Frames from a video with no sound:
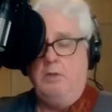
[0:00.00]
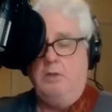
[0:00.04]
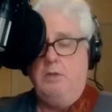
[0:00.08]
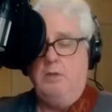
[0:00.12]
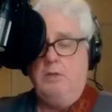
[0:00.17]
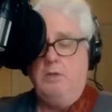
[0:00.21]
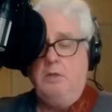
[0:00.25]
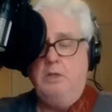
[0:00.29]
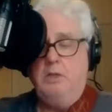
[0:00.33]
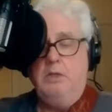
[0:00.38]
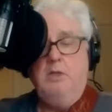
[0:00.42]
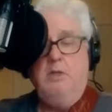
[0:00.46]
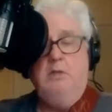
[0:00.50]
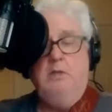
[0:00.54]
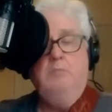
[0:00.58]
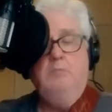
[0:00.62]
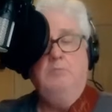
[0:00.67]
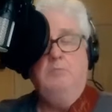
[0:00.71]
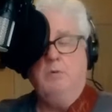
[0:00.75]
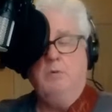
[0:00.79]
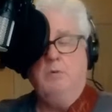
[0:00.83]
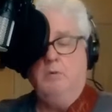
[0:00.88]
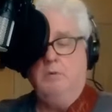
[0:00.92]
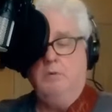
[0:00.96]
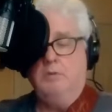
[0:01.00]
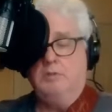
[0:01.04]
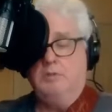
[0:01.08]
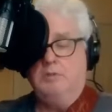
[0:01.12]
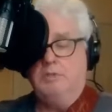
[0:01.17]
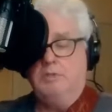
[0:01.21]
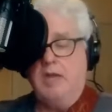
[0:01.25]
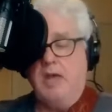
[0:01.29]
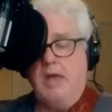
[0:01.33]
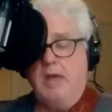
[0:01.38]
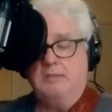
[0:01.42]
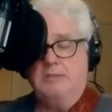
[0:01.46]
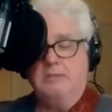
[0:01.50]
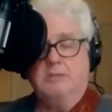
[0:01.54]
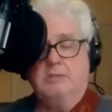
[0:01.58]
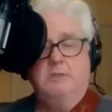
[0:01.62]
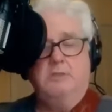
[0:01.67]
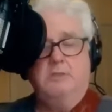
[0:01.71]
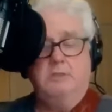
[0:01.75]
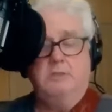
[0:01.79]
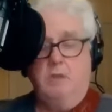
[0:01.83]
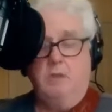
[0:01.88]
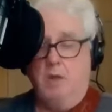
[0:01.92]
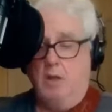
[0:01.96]
We need more
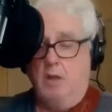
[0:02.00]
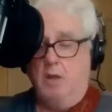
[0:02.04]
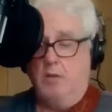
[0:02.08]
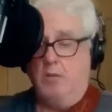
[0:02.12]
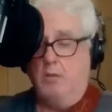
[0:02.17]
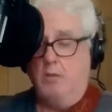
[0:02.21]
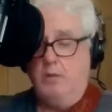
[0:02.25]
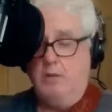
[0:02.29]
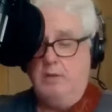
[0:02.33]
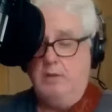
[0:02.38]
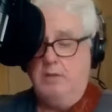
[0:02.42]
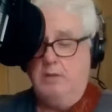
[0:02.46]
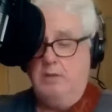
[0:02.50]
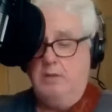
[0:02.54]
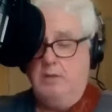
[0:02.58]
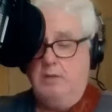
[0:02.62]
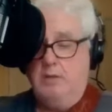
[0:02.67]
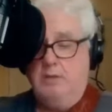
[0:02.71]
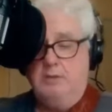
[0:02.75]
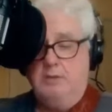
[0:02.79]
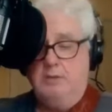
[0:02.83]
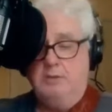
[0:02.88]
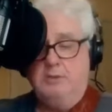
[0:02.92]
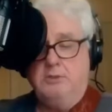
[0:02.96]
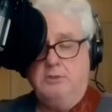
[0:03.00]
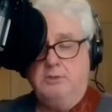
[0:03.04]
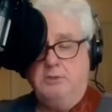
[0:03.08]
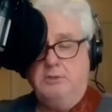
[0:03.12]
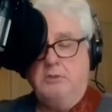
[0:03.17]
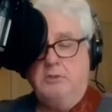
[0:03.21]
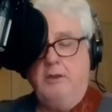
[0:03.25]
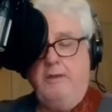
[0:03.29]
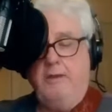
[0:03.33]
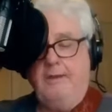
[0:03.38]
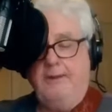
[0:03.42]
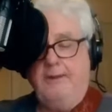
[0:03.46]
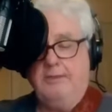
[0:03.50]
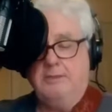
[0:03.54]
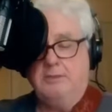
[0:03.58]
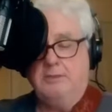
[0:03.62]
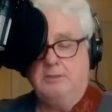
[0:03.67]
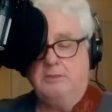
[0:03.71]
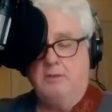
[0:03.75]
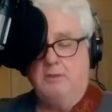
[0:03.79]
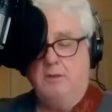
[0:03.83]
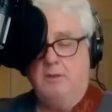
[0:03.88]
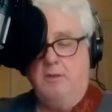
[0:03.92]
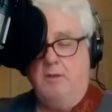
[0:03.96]
tests, we need to
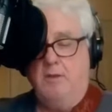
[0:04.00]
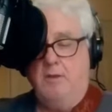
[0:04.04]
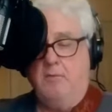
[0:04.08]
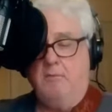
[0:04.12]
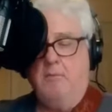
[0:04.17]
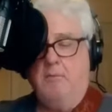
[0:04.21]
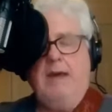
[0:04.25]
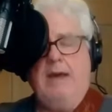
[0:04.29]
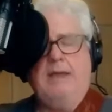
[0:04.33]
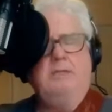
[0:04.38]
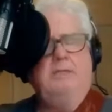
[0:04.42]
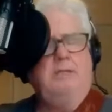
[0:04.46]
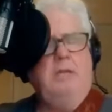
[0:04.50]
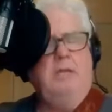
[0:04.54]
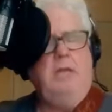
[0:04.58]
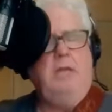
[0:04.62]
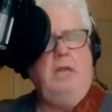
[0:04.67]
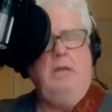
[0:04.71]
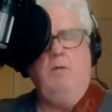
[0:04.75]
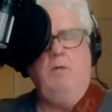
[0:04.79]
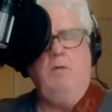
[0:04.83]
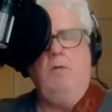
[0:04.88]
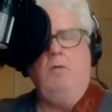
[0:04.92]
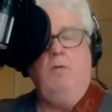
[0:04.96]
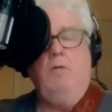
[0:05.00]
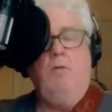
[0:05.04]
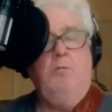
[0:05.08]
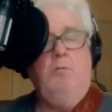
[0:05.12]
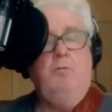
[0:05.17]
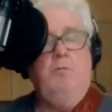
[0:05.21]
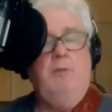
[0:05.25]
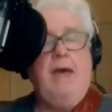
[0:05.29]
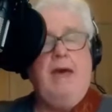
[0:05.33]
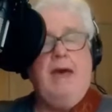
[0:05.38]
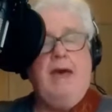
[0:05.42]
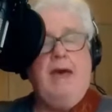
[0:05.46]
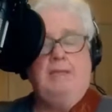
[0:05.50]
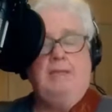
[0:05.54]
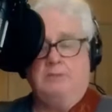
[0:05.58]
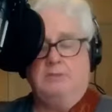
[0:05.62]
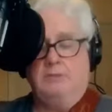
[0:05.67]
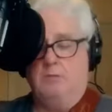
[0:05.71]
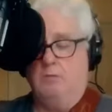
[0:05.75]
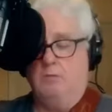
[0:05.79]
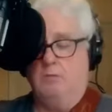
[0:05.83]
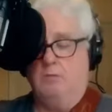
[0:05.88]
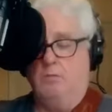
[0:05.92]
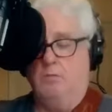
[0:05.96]
trace. My day-old
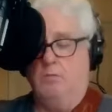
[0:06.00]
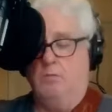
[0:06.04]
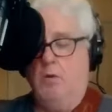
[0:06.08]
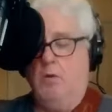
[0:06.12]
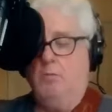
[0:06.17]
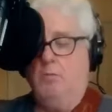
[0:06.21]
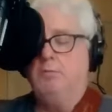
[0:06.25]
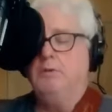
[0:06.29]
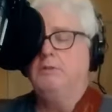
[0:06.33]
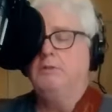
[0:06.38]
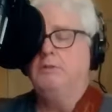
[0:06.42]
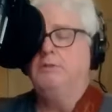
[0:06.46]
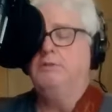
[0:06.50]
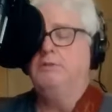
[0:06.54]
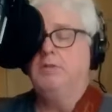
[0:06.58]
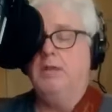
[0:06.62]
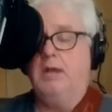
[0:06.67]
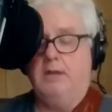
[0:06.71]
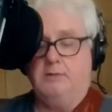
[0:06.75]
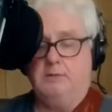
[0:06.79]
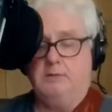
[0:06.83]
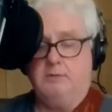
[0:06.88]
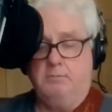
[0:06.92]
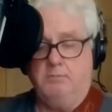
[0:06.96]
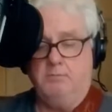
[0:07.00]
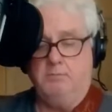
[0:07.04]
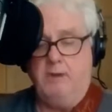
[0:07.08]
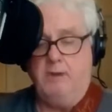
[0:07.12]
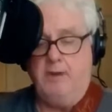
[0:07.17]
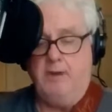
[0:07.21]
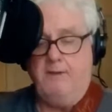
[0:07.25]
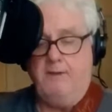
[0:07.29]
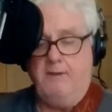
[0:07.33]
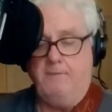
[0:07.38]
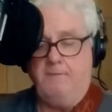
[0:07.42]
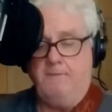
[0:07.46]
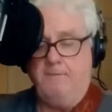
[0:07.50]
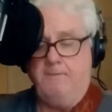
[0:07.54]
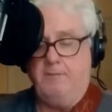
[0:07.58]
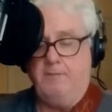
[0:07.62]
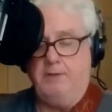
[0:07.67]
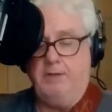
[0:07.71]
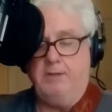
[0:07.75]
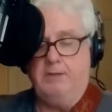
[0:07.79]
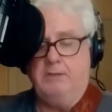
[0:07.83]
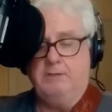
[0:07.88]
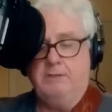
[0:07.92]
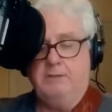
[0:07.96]
mask won't protect my
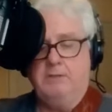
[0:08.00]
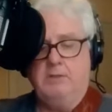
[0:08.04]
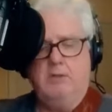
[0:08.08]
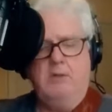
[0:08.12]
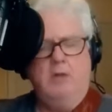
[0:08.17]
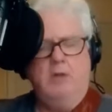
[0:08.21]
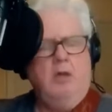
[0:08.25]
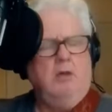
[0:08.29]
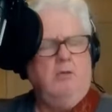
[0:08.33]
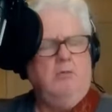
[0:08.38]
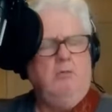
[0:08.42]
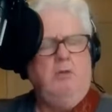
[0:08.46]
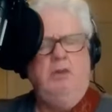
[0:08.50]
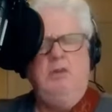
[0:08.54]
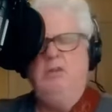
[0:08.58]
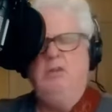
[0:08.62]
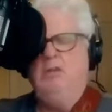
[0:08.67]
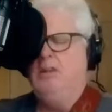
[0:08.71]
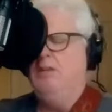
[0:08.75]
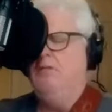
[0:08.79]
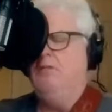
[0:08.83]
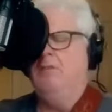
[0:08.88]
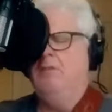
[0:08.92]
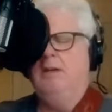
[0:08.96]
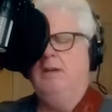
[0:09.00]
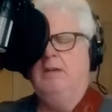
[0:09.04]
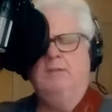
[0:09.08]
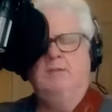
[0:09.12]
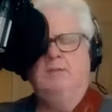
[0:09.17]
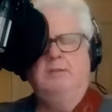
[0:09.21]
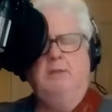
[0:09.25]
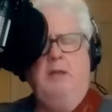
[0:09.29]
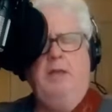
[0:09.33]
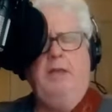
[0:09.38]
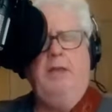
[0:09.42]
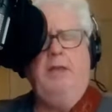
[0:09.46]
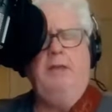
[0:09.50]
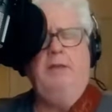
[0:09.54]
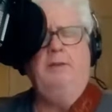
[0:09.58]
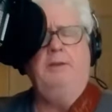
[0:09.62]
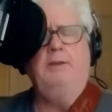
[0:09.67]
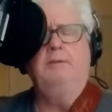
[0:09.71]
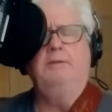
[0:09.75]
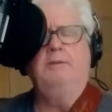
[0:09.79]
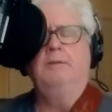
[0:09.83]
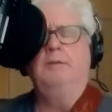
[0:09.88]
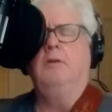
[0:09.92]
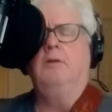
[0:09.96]
face. We need
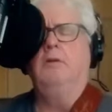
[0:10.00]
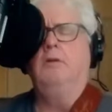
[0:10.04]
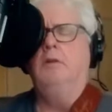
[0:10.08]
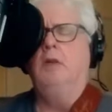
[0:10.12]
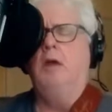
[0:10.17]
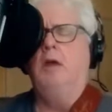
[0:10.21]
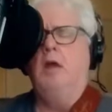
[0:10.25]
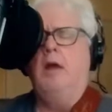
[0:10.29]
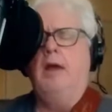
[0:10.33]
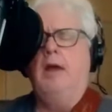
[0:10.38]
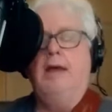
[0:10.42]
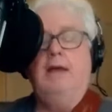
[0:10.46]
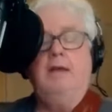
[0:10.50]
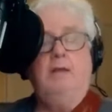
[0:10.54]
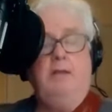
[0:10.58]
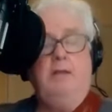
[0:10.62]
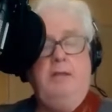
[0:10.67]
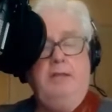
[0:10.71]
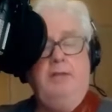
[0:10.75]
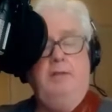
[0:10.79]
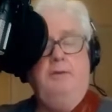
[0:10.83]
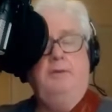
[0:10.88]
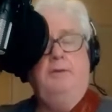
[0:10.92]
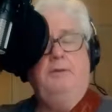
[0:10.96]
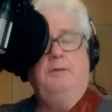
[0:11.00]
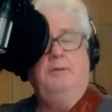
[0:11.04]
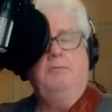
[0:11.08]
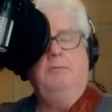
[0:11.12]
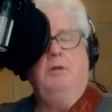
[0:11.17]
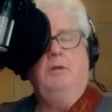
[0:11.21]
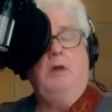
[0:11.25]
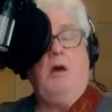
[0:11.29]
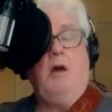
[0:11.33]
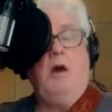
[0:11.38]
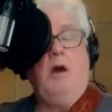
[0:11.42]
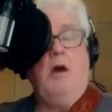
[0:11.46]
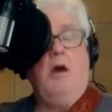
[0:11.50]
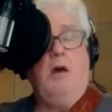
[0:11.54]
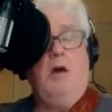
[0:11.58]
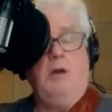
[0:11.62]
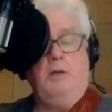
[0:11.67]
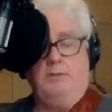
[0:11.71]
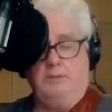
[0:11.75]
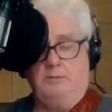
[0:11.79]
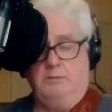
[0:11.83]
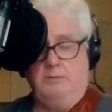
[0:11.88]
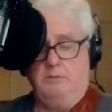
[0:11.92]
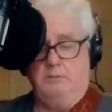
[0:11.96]
ventilators and leaders with
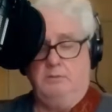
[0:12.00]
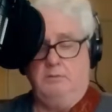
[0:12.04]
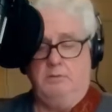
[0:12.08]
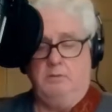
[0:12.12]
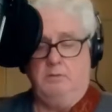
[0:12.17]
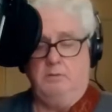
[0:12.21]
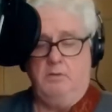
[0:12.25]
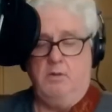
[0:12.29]
heart.